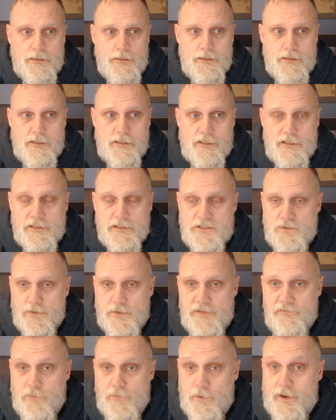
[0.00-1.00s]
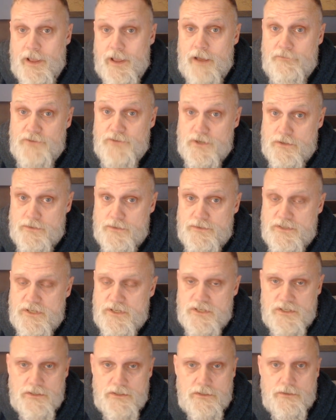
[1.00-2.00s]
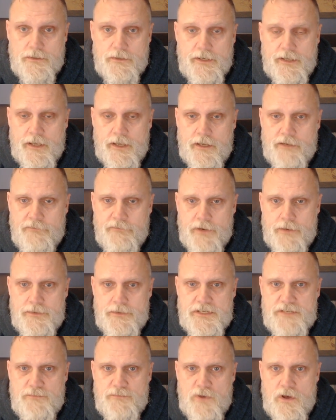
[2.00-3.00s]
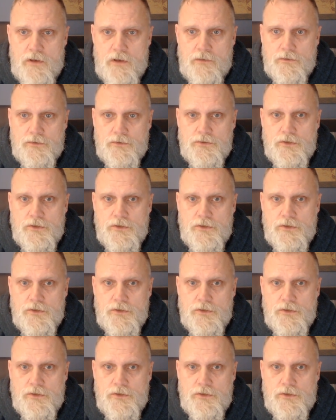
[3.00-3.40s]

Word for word: Uh, it's only four and a half turns. So again, a very small